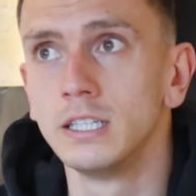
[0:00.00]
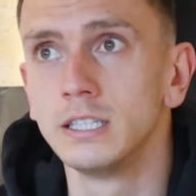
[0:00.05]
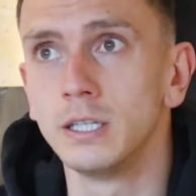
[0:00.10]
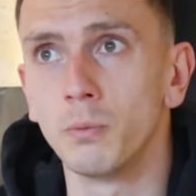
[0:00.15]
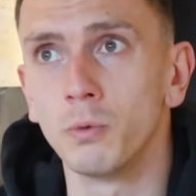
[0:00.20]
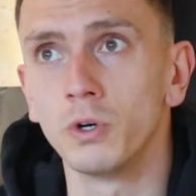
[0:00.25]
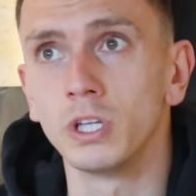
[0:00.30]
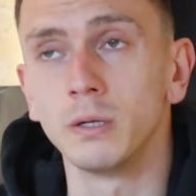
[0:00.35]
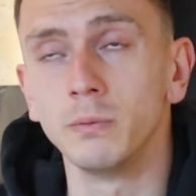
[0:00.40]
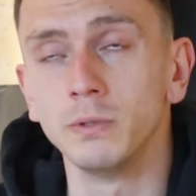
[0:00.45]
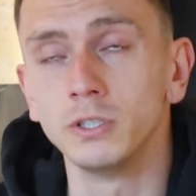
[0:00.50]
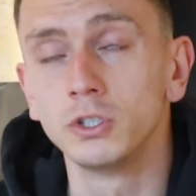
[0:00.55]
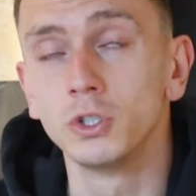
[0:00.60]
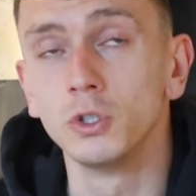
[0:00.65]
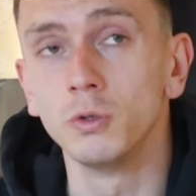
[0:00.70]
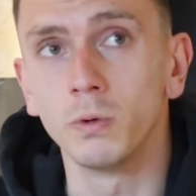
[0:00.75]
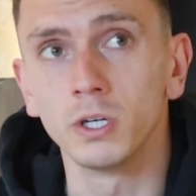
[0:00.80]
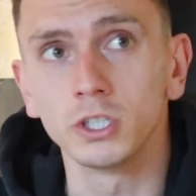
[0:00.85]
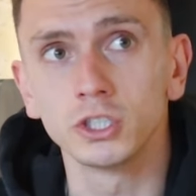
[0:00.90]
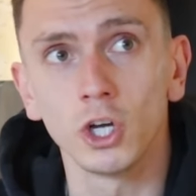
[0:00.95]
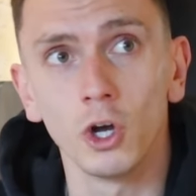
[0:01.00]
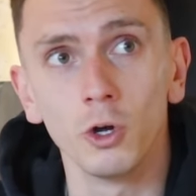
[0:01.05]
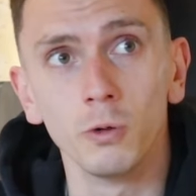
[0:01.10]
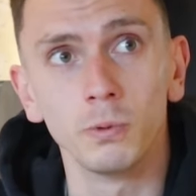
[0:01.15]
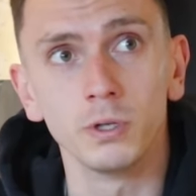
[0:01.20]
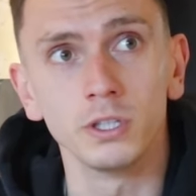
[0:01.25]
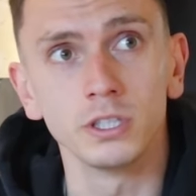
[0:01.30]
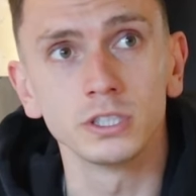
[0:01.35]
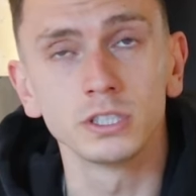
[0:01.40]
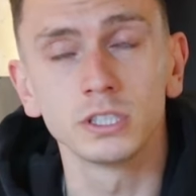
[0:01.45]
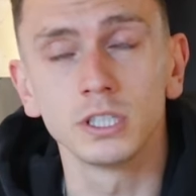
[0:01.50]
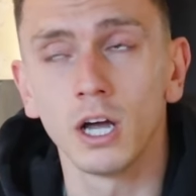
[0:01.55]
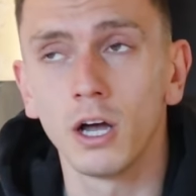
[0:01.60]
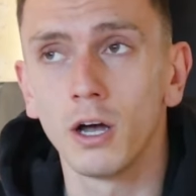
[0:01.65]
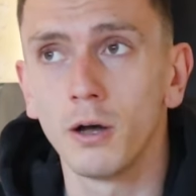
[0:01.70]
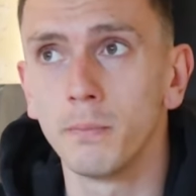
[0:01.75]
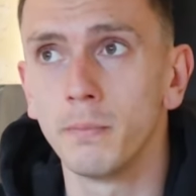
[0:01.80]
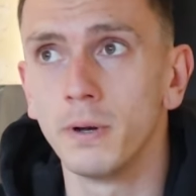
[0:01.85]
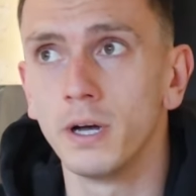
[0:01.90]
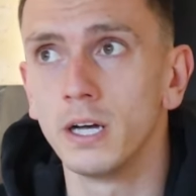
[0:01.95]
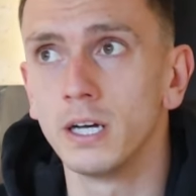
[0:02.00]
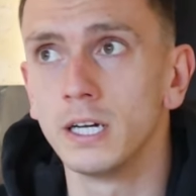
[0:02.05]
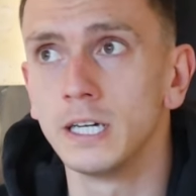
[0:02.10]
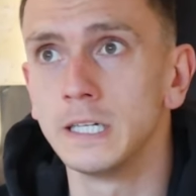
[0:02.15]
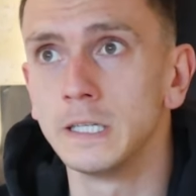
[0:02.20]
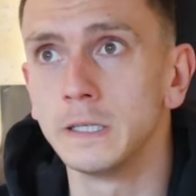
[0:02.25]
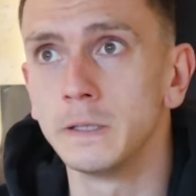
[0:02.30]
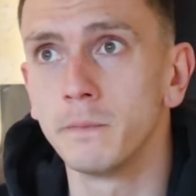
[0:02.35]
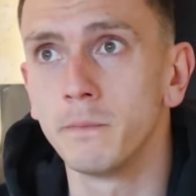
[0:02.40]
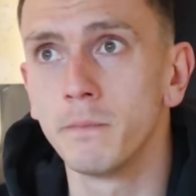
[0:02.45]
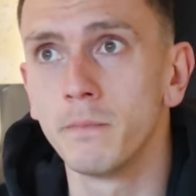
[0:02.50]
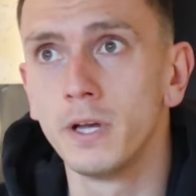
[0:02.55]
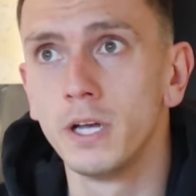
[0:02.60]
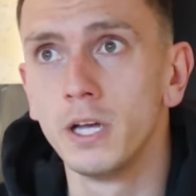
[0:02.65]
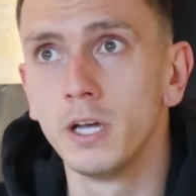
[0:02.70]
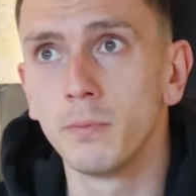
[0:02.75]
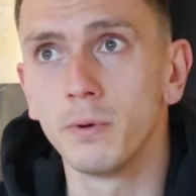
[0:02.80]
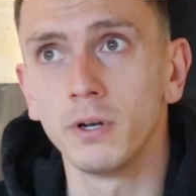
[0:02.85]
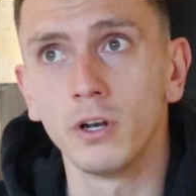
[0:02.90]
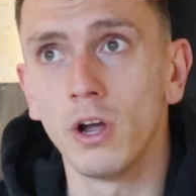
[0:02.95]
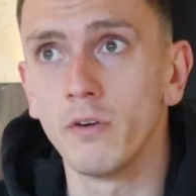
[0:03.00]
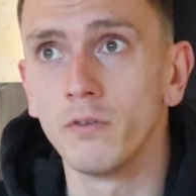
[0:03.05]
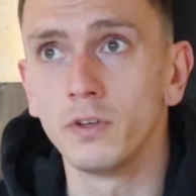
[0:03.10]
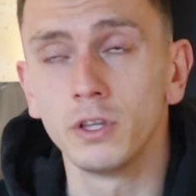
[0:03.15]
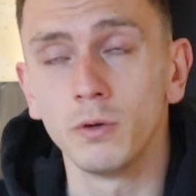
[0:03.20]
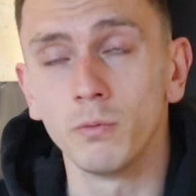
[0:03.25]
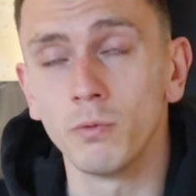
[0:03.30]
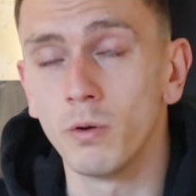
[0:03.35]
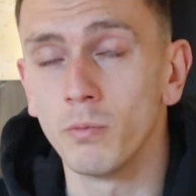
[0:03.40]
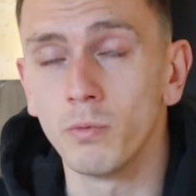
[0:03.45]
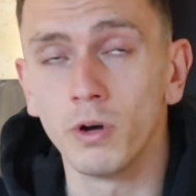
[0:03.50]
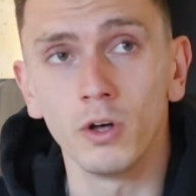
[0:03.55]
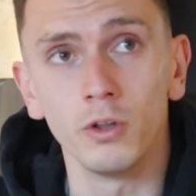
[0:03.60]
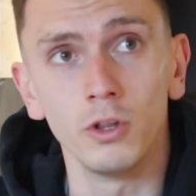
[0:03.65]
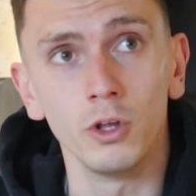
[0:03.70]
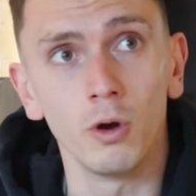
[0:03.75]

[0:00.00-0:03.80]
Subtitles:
didn't want to give me too much hope at the start, but no, everything went well.